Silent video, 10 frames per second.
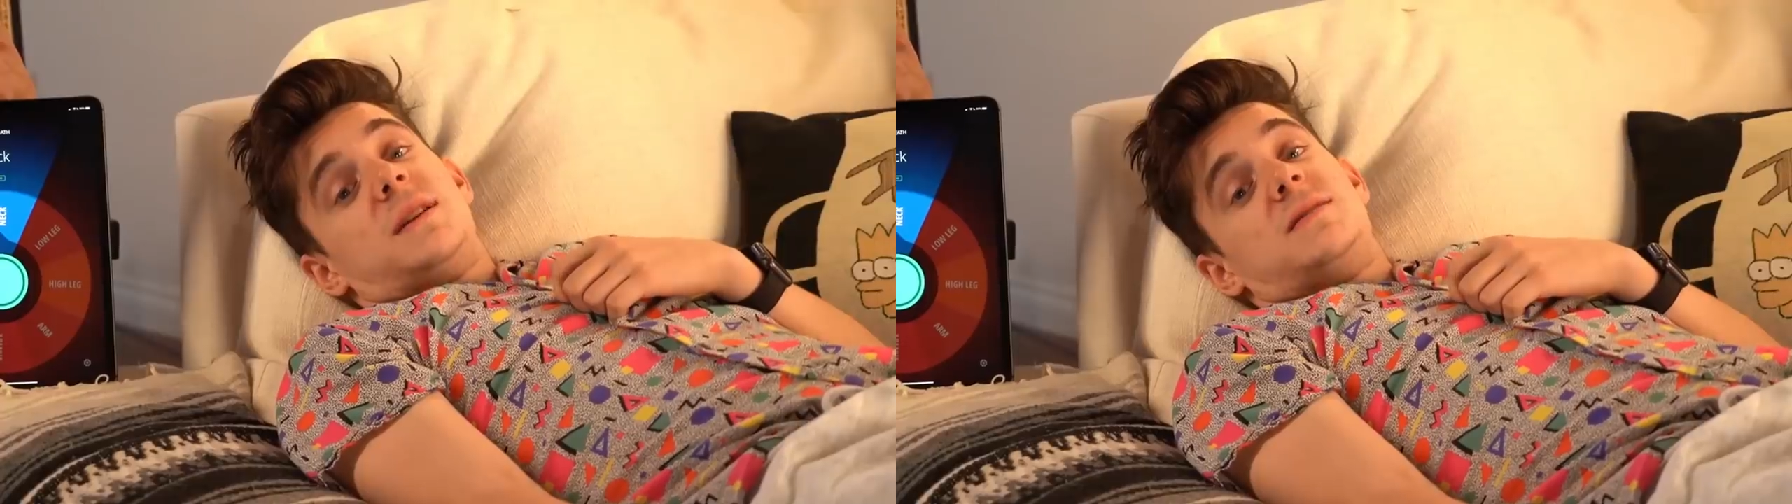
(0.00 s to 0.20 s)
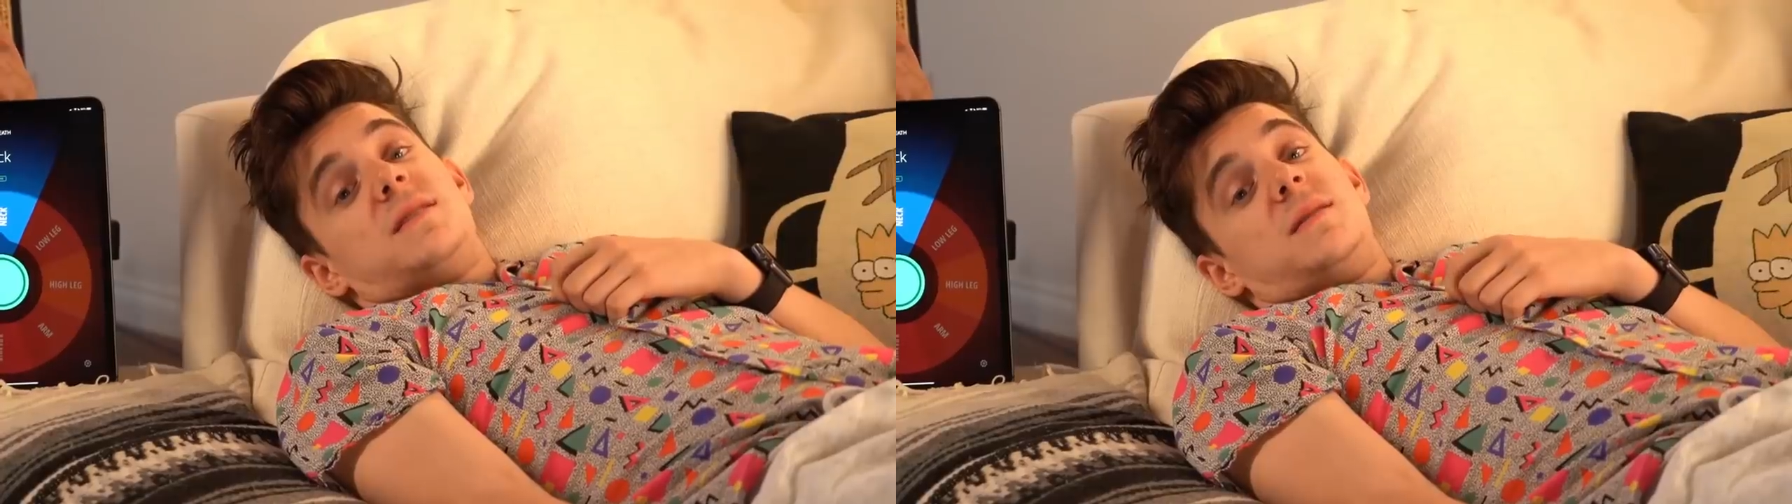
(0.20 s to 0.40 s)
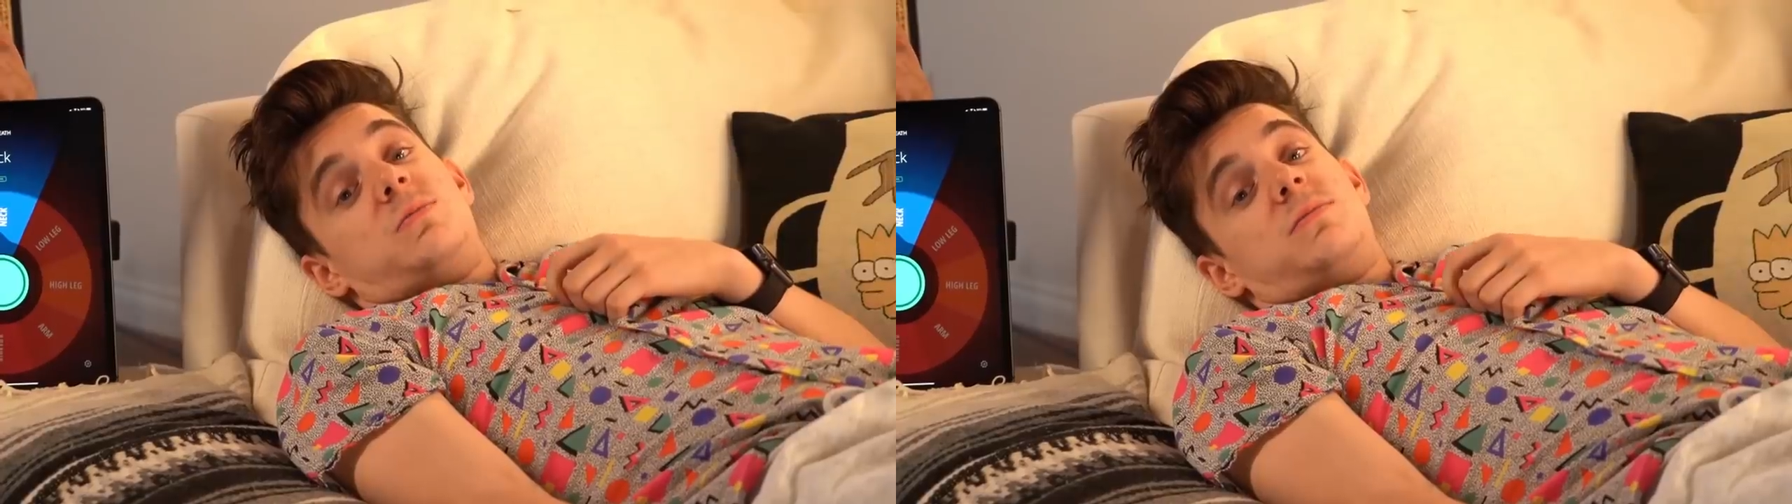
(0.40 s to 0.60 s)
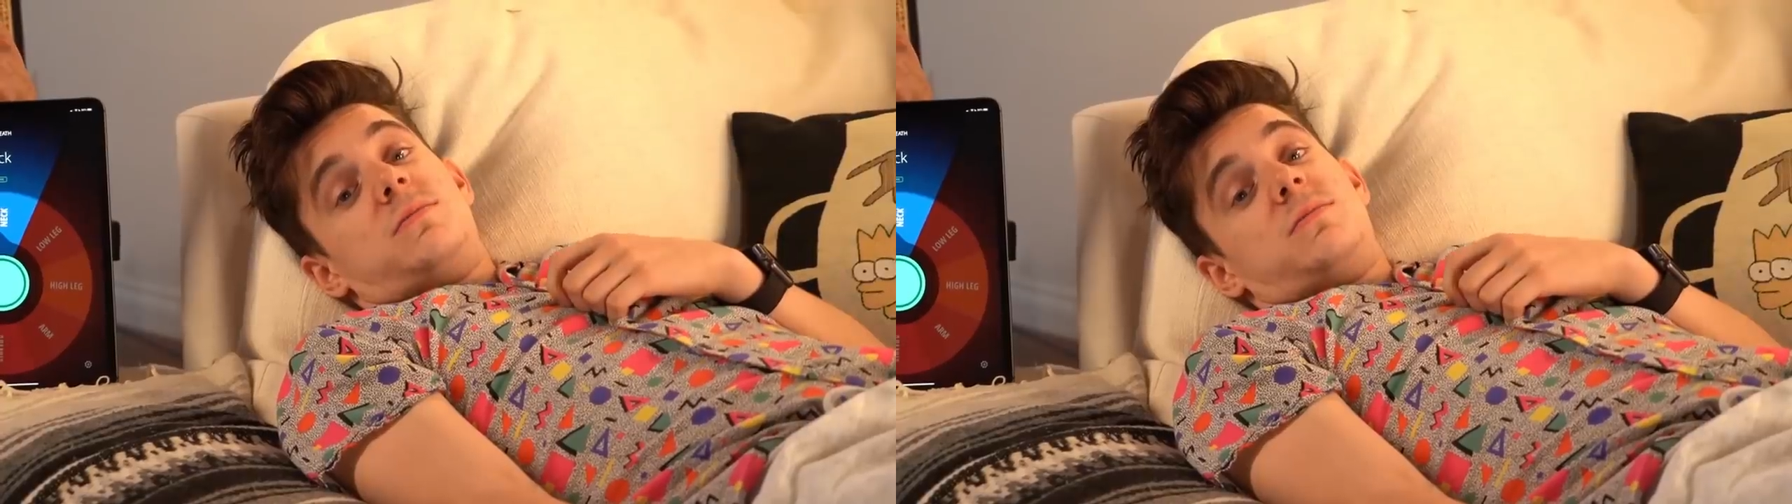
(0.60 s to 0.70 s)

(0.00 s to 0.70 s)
sleep.